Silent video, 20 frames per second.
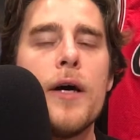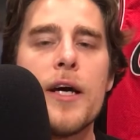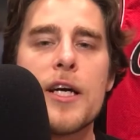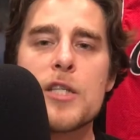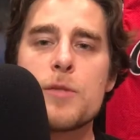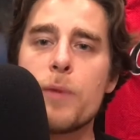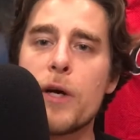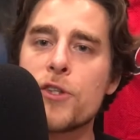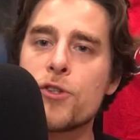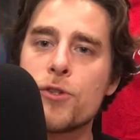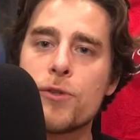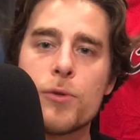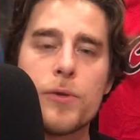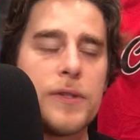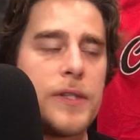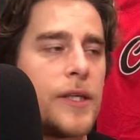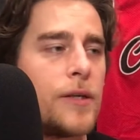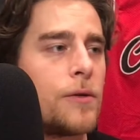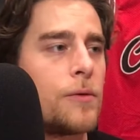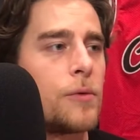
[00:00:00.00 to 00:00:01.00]
especially with
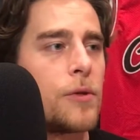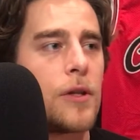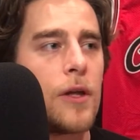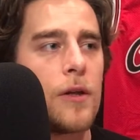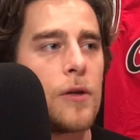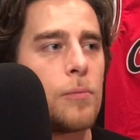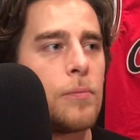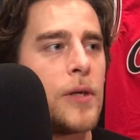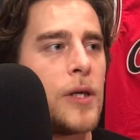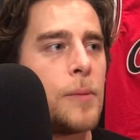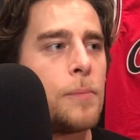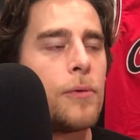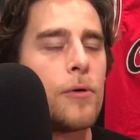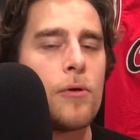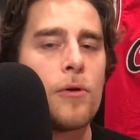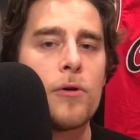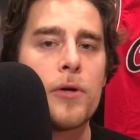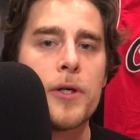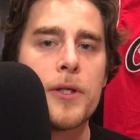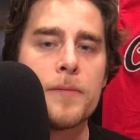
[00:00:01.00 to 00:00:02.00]
dealing with other
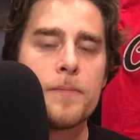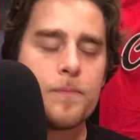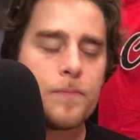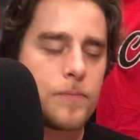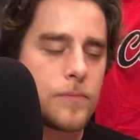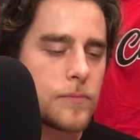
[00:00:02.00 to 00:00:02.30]
people and